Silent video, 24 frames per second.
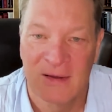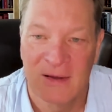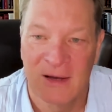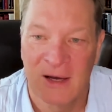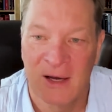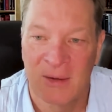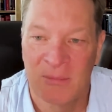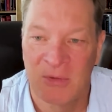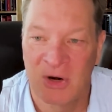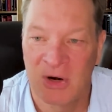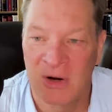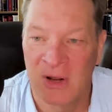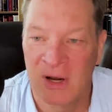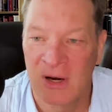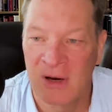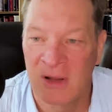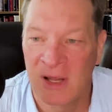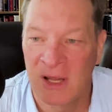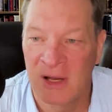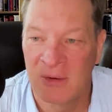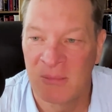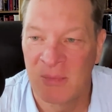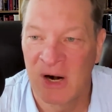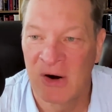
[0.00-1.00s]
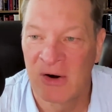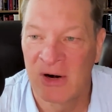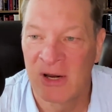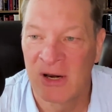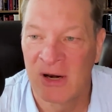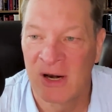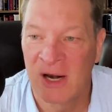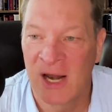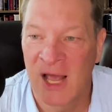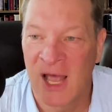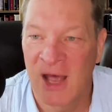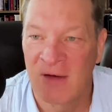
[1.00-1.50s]
and Mary,
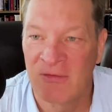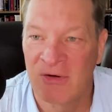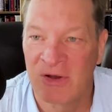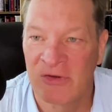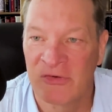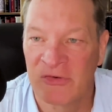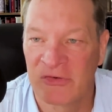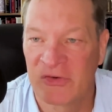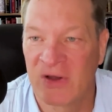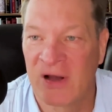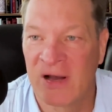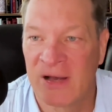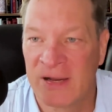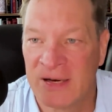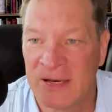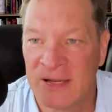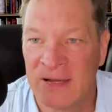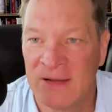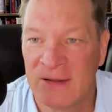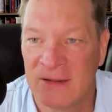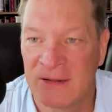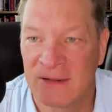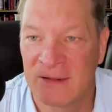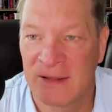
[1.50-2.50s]
you're going to have a son.